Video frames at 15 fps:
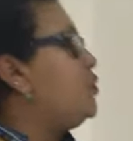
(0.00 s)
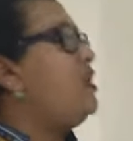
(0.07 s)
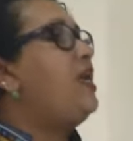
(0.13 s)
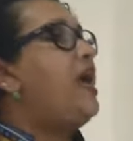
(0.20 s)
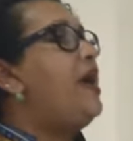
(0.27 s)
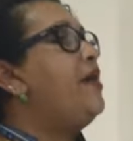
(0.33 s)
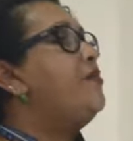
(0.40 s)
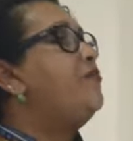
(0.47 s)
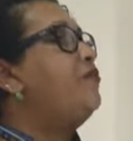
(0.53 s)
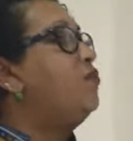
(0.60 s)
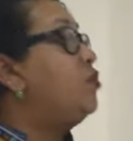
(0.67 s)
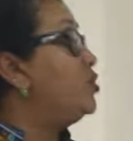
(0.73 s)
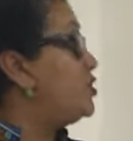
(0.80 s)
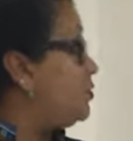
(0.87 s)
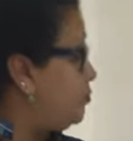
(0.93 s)
We have
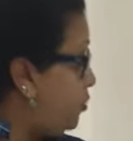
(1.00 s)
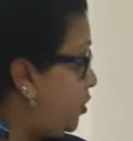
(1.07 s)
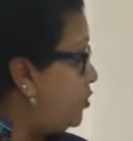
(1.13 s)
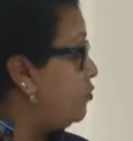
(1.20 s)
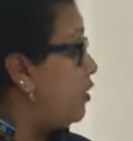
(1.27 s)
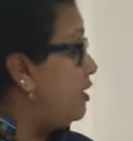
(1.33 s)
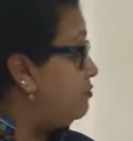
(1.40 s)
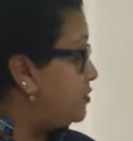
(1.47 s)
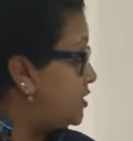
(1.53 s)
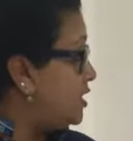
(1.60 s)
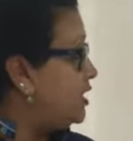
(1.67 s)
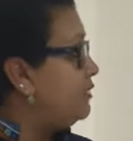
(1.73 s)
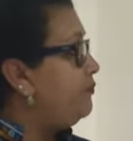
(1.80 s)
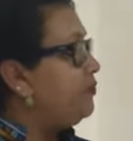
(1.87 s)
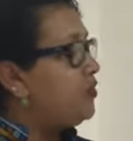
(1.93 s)
water programs
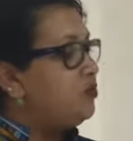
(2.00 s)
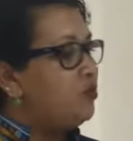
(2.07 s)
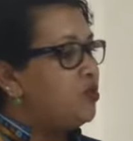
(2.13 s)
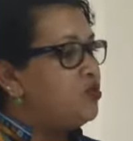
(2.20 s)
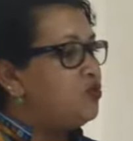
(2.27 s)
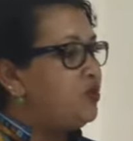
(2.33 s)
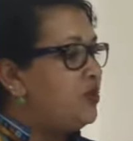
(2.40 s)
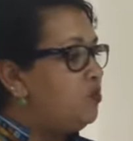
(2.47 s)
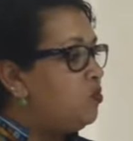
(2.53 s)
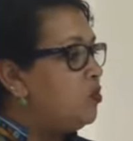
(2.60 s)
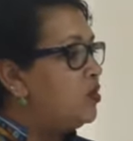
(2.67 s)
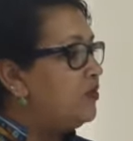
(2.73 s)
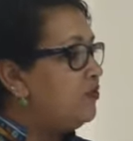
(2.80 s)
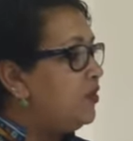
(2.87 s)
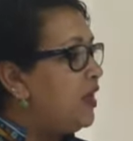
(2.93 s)
like the Rotary
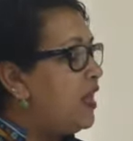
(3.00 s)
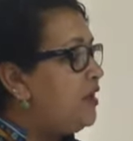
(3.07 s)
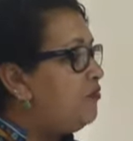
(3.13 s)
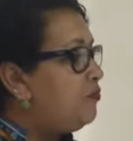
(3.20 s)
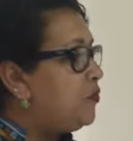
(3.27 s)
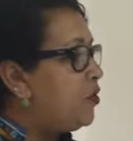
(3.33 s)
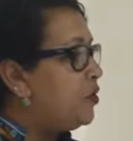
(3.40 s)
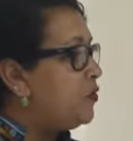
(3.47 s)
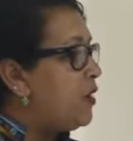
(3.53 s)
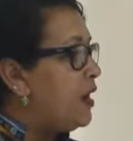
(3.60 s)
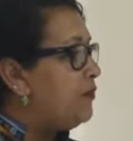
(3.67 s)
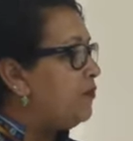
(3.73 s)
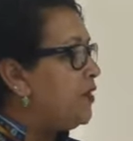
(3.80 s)
Water for Life program.